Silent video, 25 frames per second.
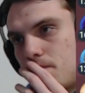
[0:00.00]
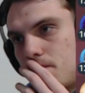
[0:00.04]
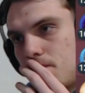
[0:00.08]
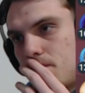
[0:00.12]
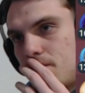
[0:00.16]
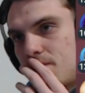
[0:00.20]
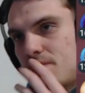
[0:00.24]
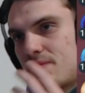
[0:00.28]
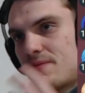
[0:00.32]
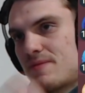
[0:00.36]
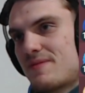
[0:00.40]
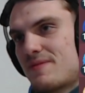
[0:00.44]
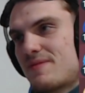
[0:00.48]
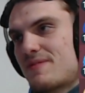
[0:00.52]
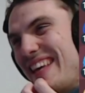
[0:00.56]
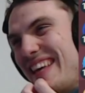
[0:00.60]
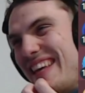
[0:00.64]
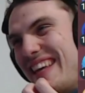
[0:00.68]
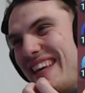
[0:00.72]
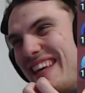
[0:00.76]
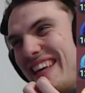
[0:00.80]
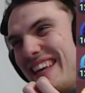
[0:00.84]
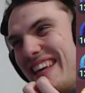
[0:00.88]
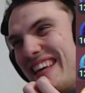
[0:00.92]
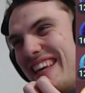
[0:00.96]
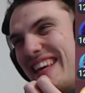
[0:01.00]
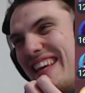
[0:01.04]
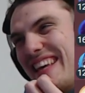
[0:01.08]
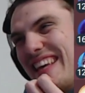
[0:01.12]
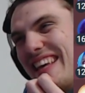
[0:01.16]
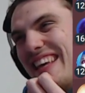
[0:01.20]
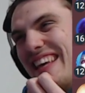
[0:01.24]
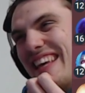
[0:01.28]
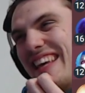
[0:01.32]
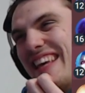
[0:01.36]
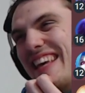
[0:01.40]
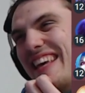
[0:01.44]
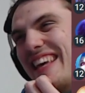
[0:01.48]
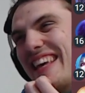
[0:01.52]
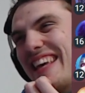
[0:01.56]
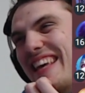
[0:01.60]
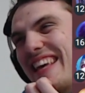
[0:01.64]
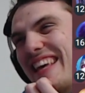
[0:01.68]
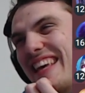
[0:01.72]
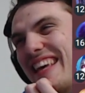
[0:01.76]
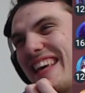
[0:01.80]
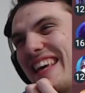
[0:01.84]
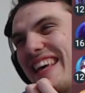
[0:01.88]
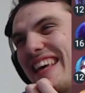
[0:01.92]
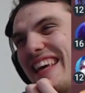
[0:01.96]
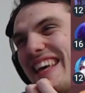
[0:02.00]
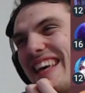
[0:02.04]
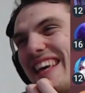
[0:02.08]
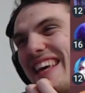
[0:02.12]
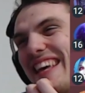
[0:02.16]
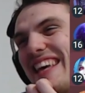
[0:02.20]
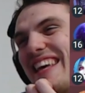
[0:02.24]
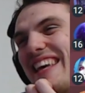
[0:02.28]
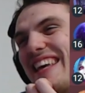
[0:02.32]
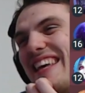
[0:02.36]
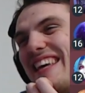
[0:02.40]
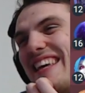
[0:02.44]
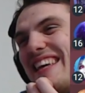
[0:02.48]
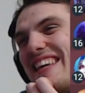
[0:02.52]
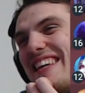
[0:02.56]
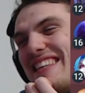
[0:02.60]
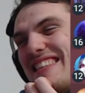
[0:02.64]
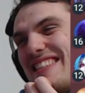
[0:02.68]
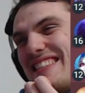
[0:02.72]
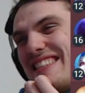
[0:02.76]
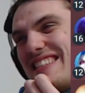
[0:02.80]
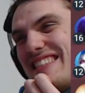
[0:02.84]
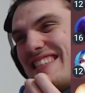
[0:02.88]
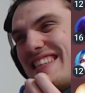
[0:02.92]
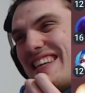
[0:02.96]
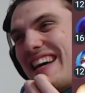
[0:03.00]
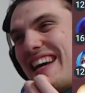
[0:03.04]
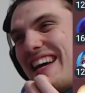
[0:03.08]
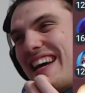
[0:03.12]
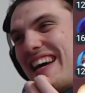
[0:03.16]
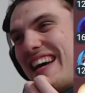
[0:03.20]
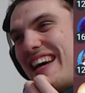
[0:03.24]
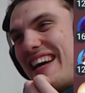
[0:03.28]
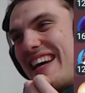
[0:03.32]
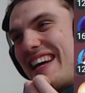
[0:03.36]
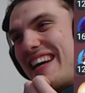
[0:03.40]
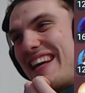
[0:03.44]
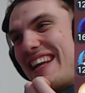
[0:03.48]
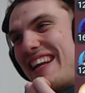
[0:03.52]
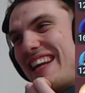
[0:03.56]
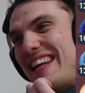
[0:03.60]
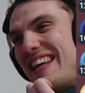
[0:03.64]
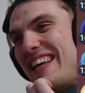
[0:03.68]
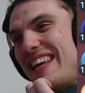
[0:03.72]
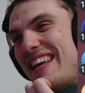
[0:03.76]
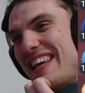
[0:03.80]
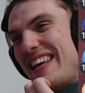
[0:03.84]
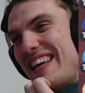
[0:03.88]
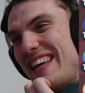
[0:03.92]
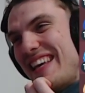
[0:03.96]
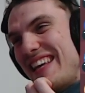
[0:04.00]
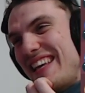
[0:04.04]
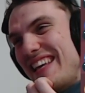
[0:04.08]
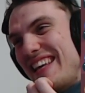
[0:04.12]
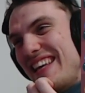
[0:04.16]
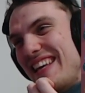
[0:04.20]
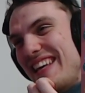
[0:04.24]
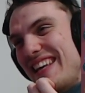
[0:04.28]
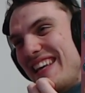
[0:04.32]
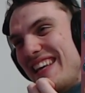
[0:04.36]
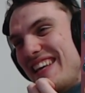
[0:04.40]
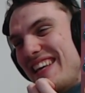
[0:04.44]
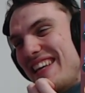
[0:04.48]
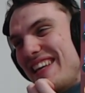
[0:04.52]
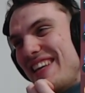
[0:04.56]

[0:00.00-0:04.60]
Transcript: cleanse um annie because their engaged thing is annie R on my head